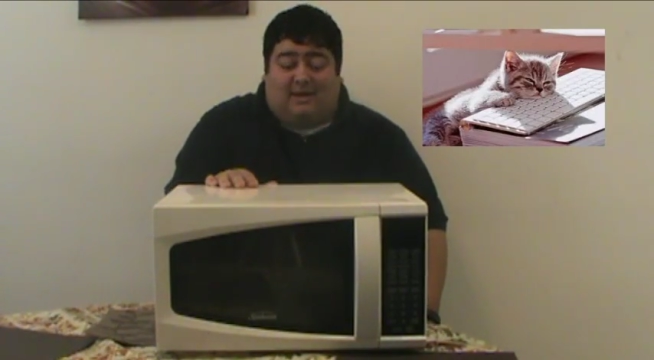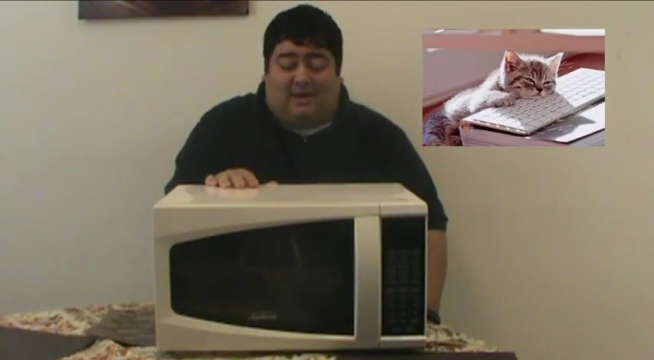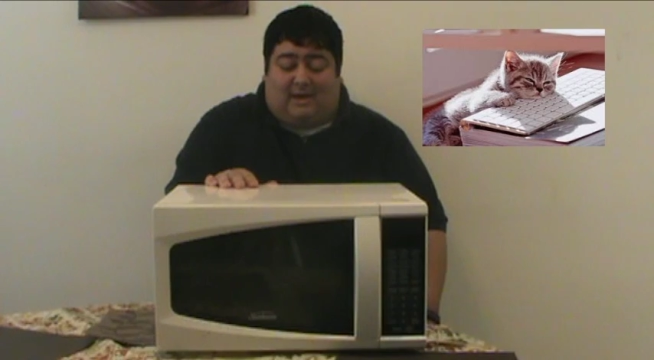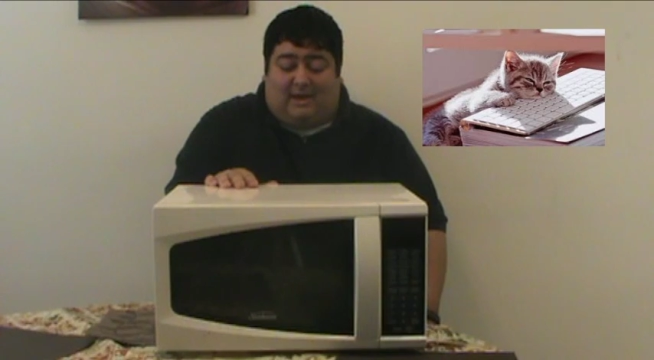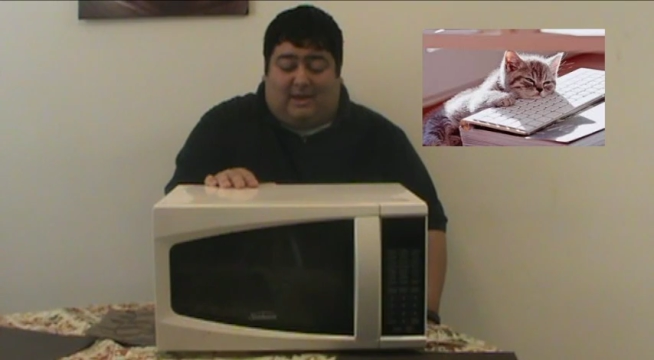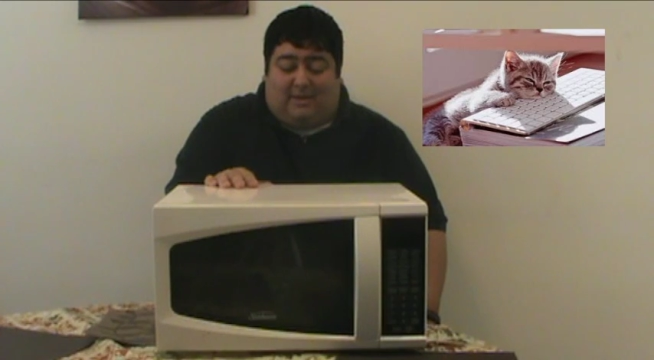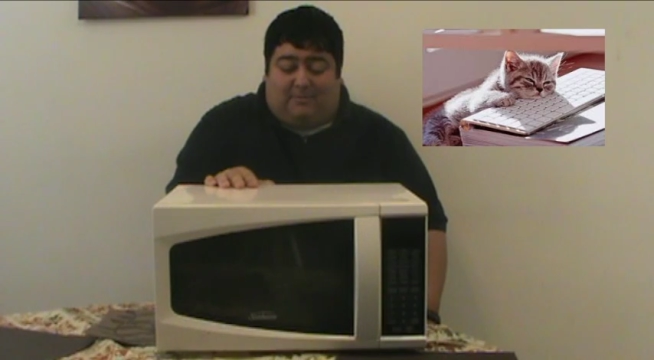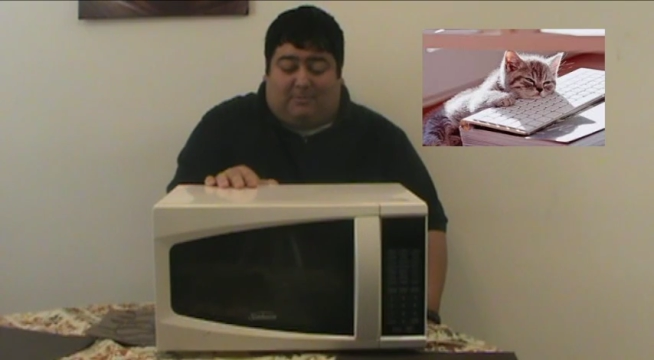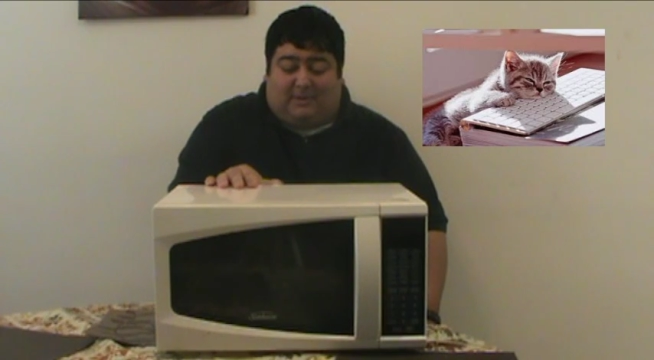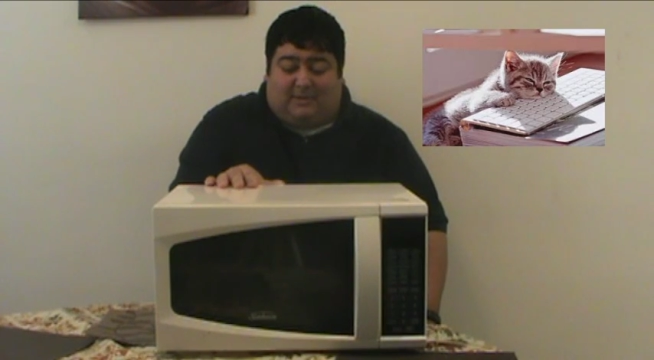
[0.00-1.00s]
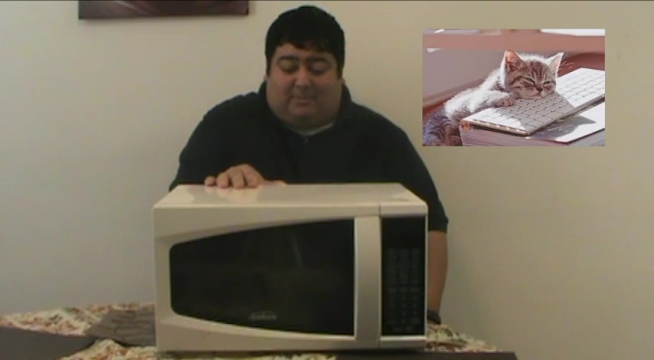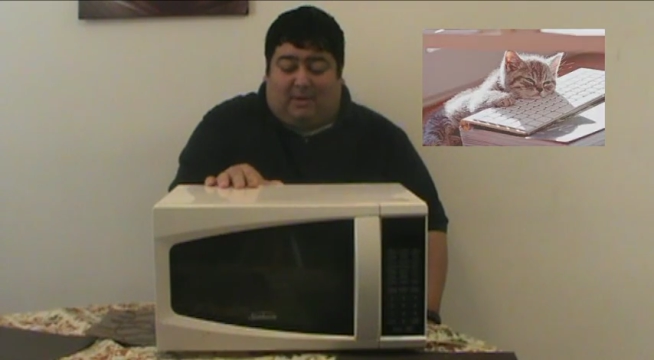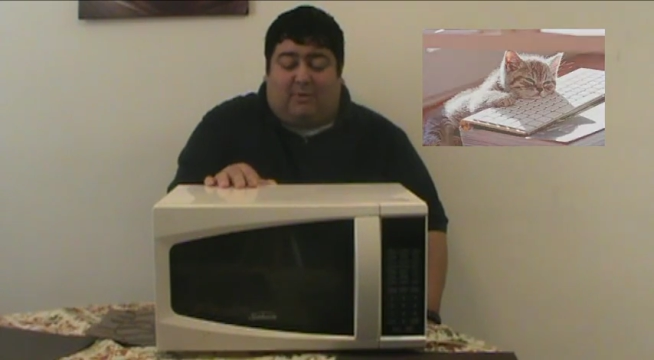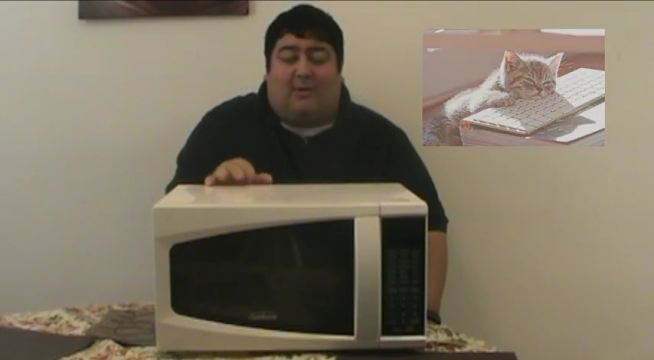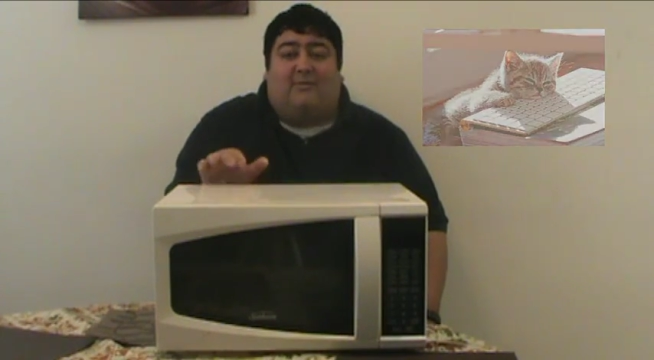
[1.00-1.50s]
But the
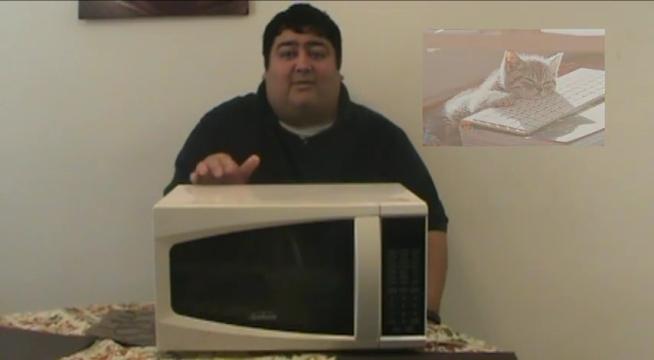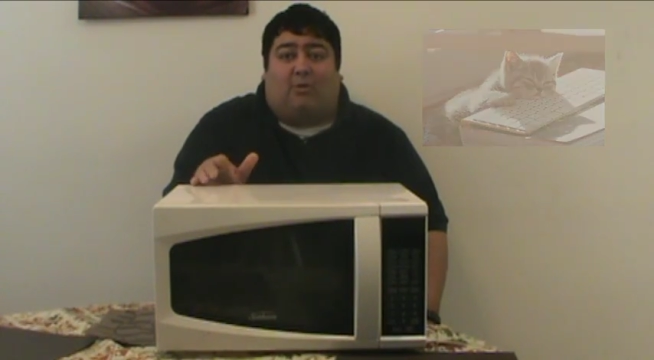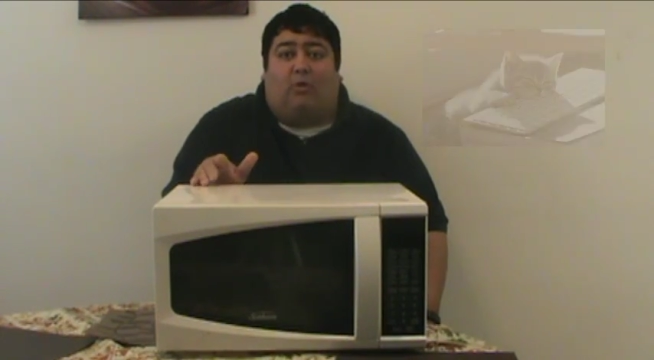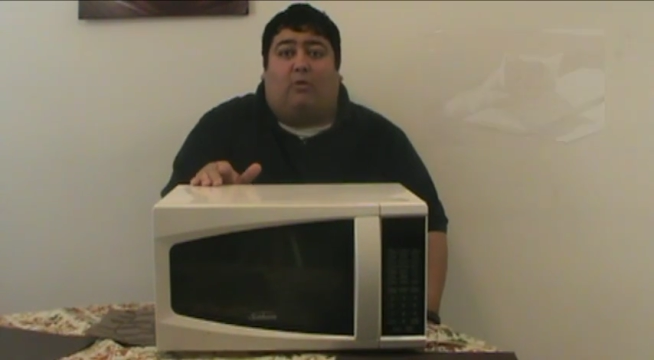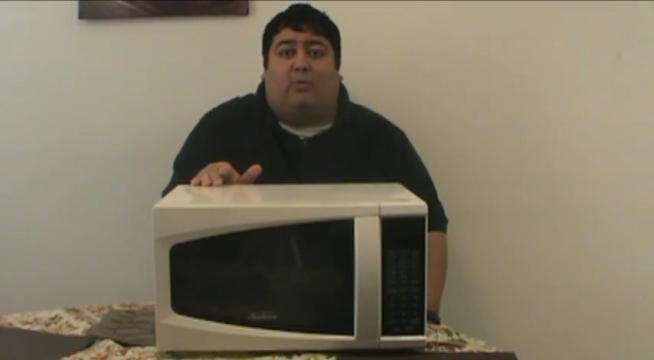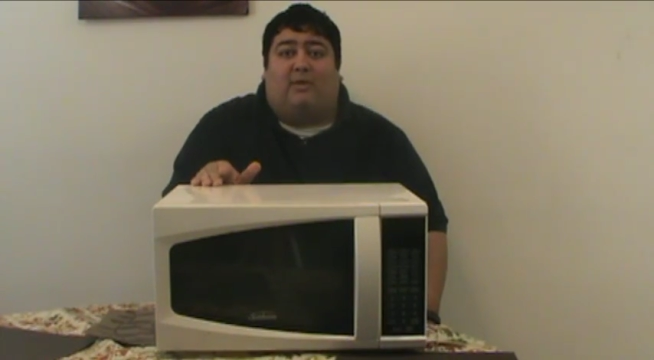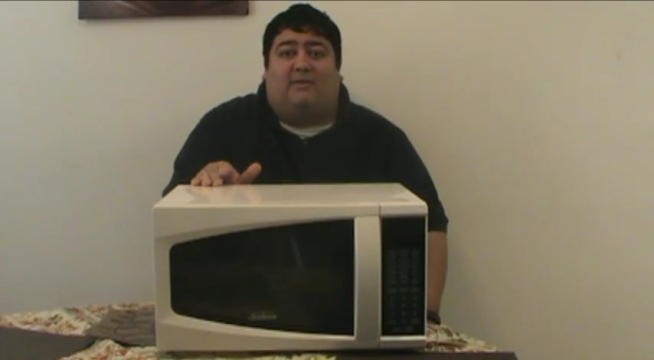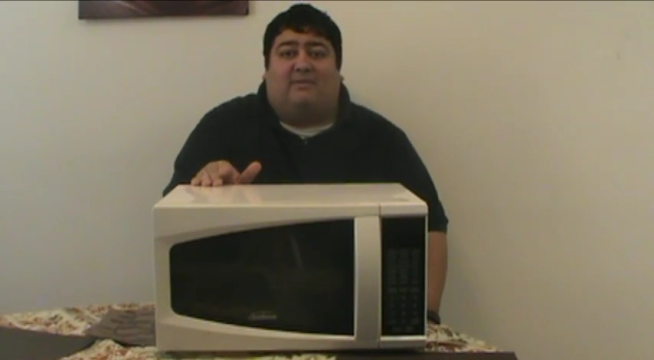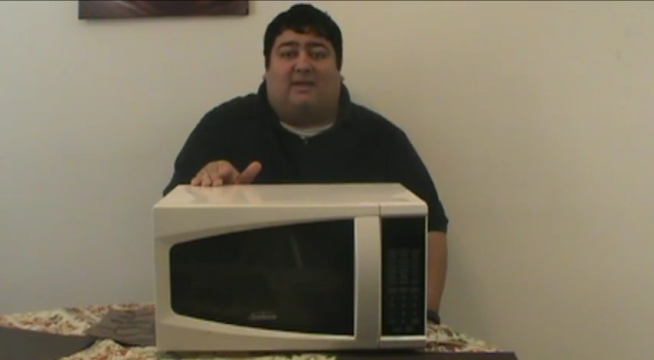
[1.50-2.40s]
microwave as a whole was,